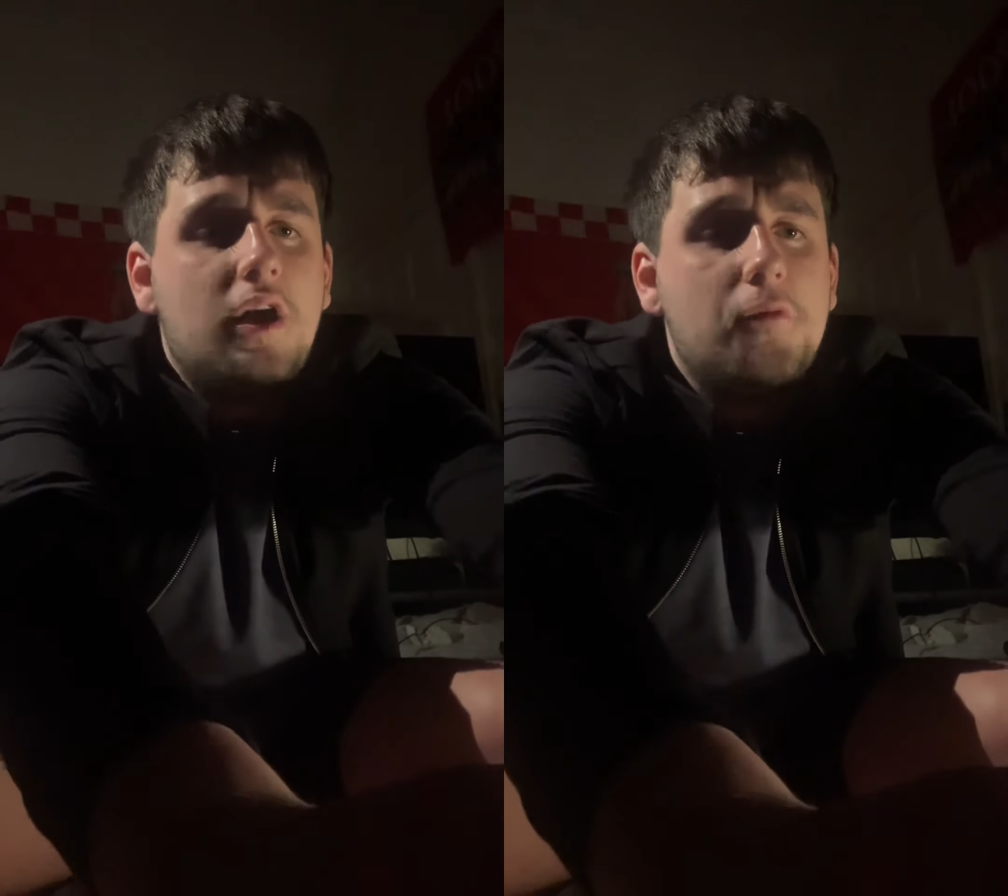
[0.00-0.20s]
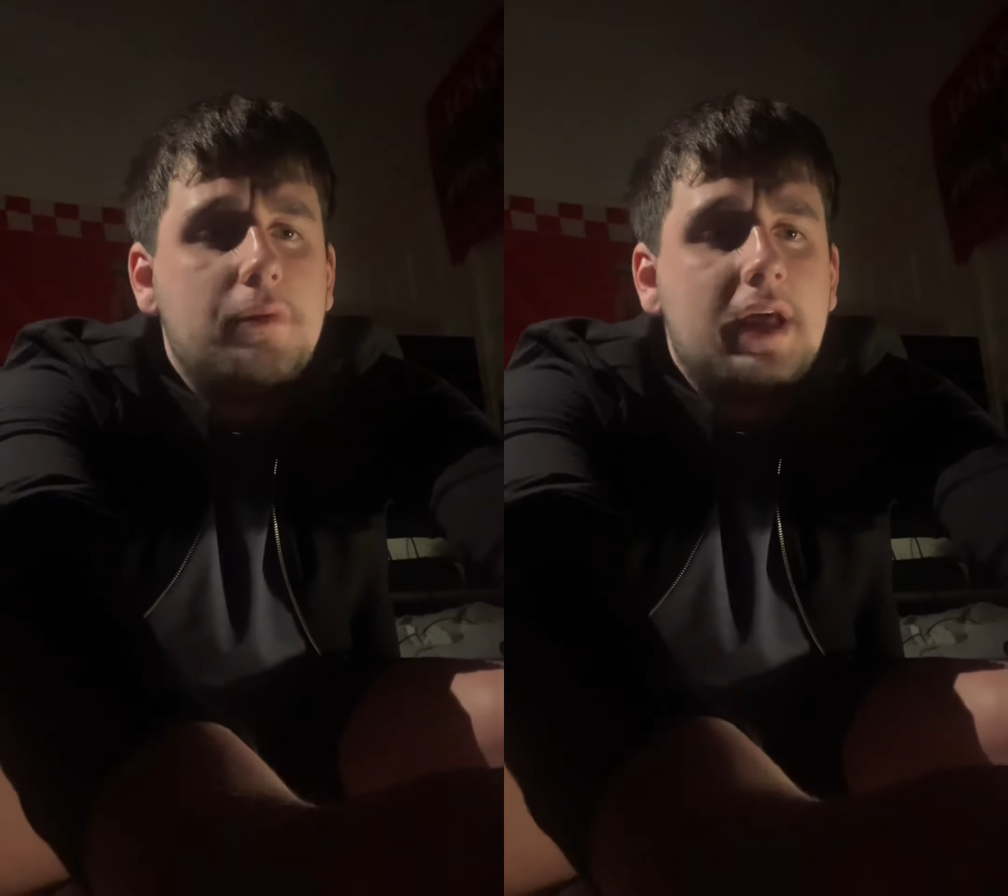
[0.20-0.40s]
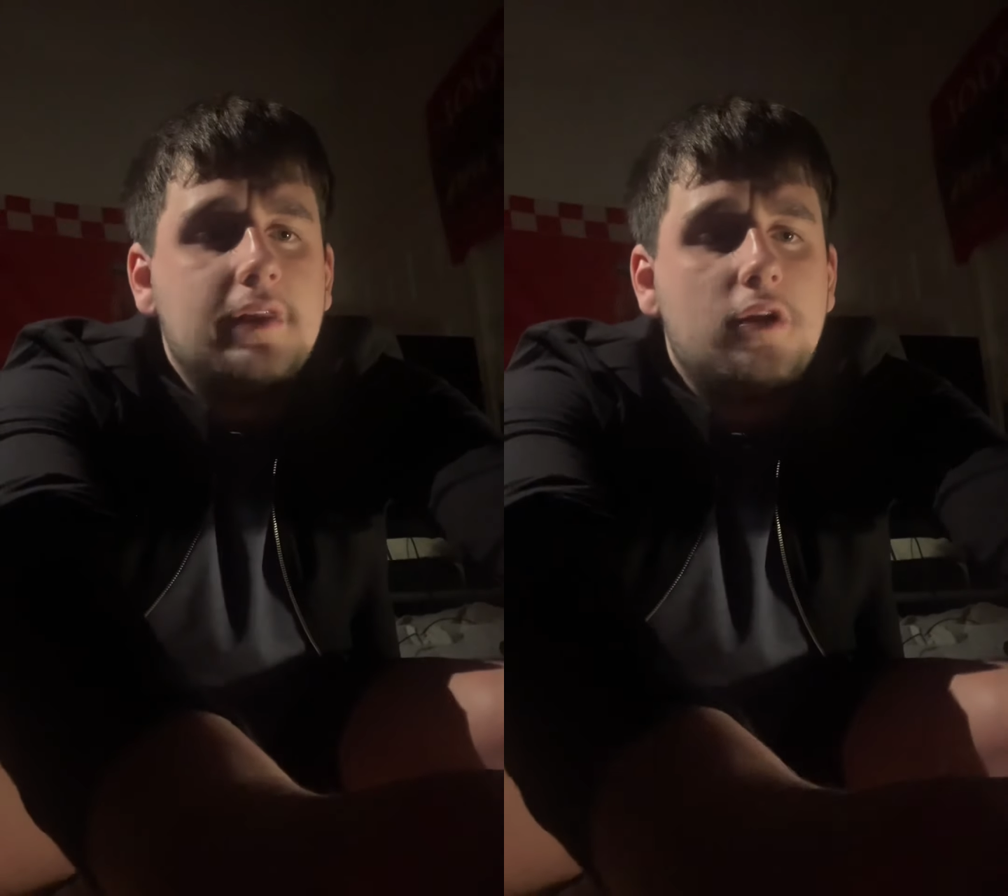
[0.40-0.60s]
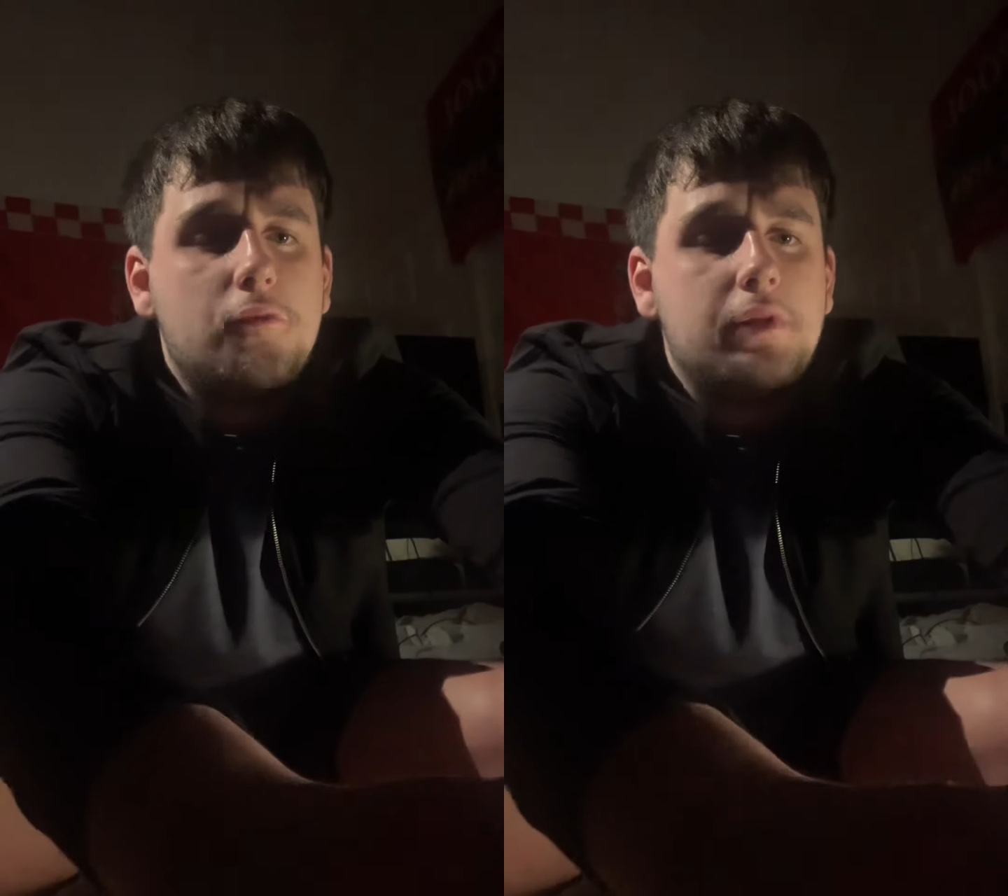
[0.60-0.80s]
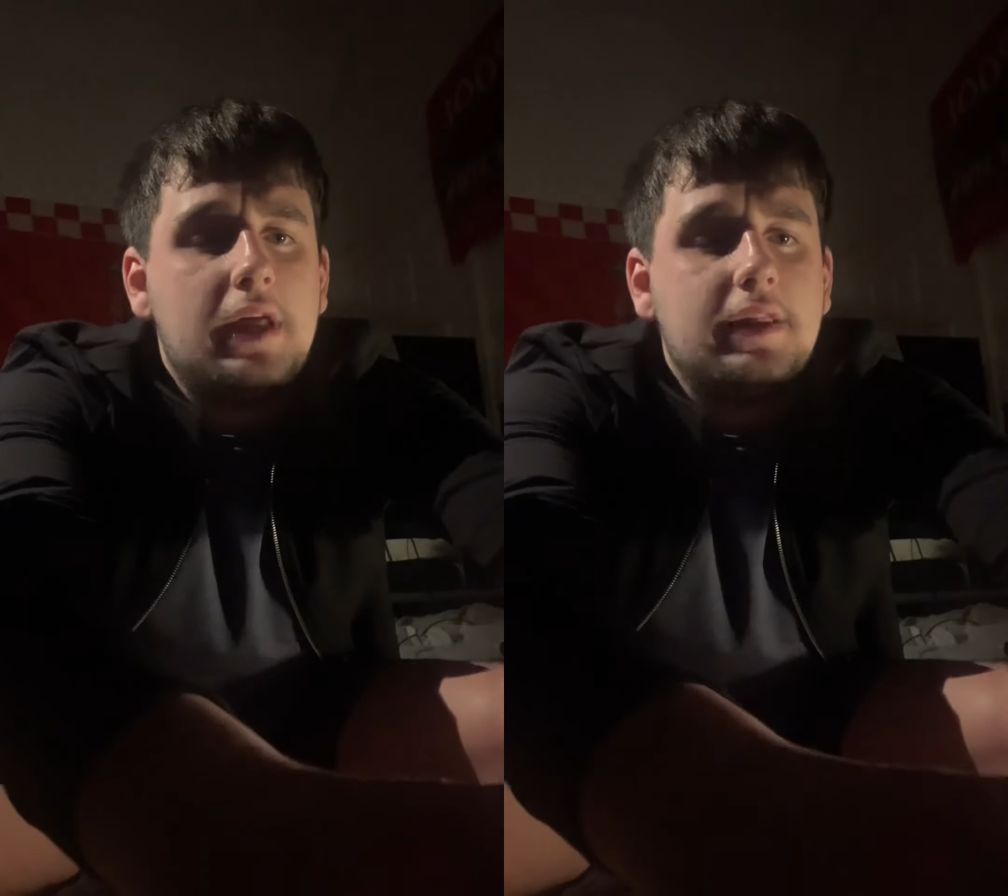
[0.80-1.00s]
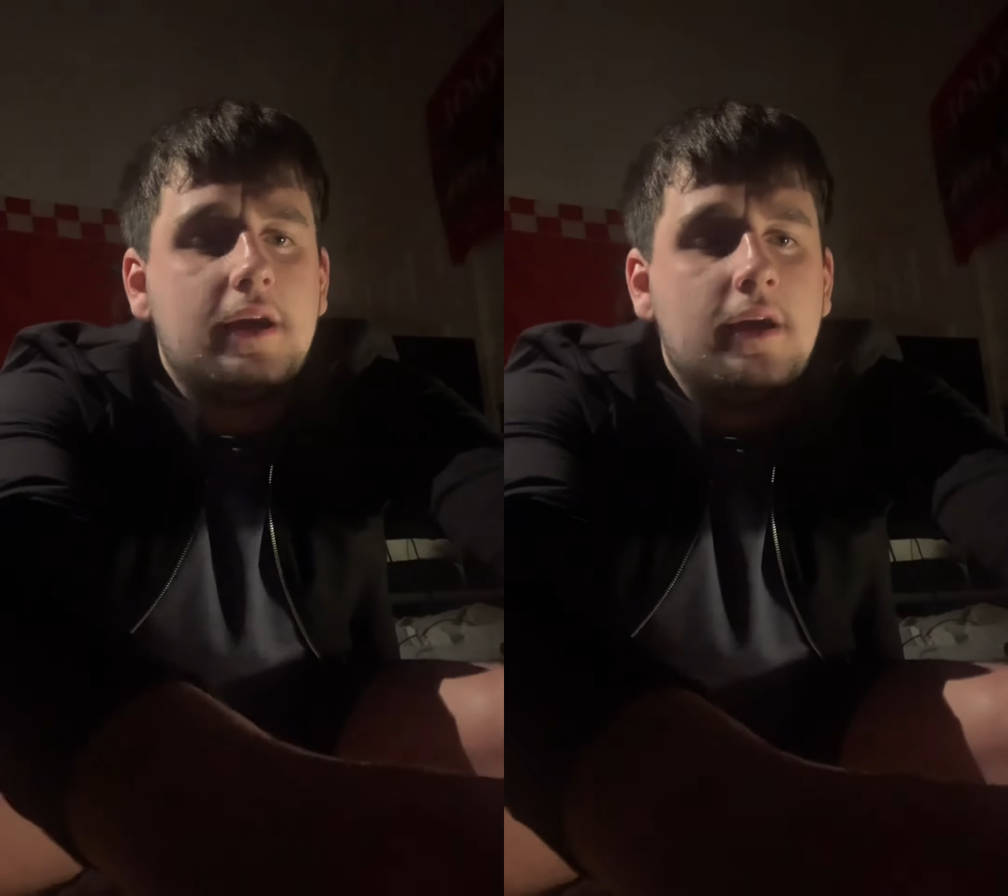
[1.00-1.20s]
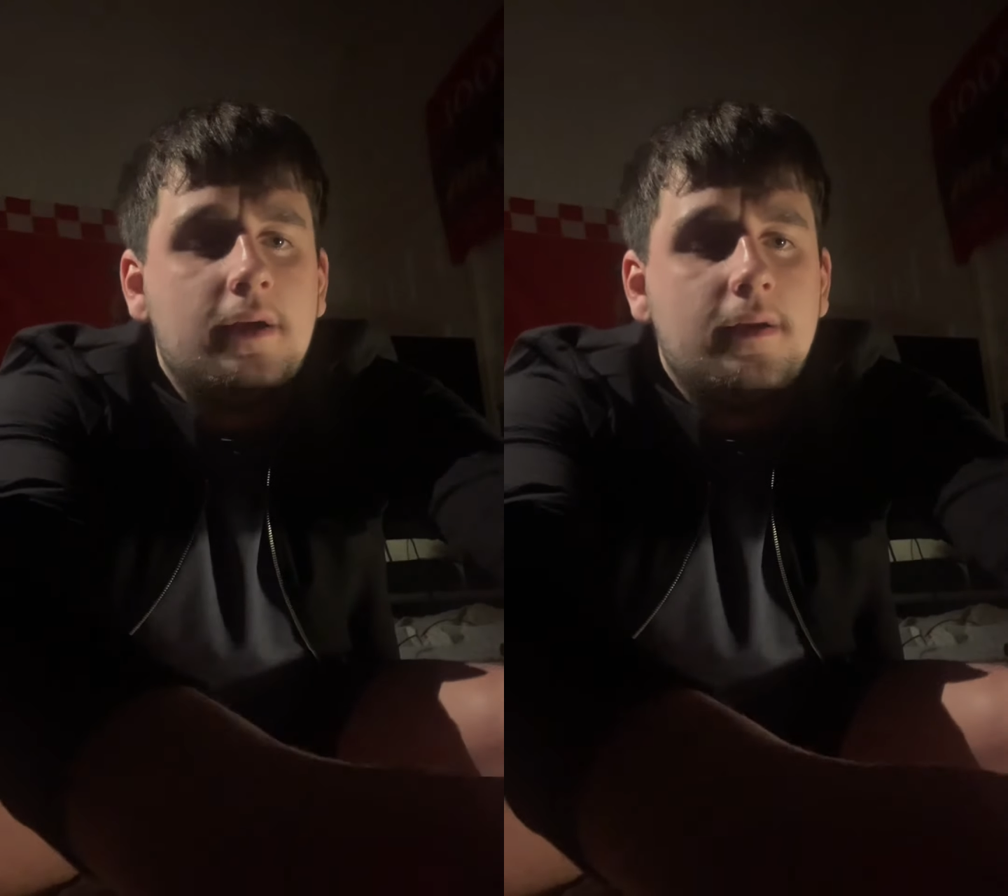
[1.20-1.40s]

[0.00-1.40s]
Oh Bladdy Oh Bladder.